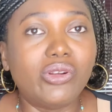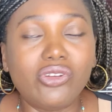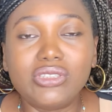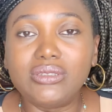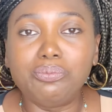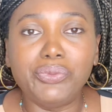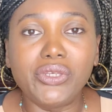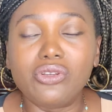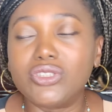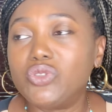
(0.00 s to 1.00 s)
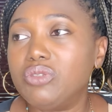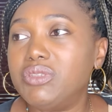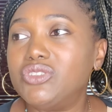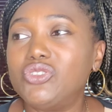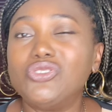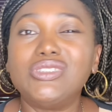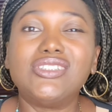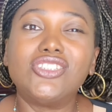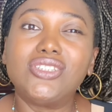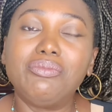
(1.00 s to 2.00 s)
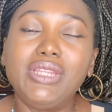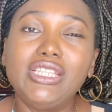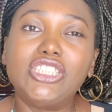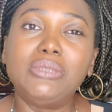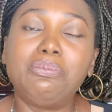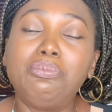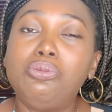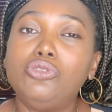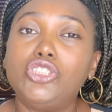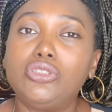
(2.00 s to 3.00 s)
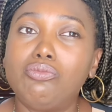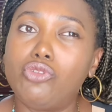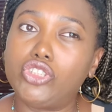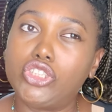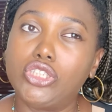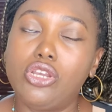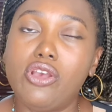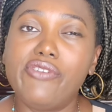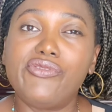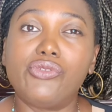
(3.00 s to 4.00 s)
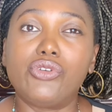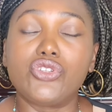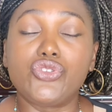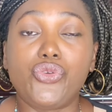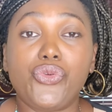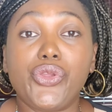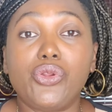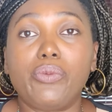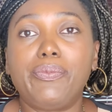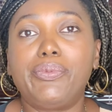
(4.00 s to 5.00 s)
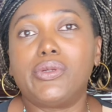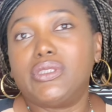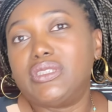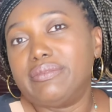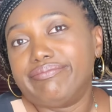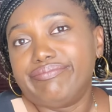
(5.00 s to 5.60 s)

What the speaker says: We're not big on swimming, so it's not something she pushed much for us growing up. But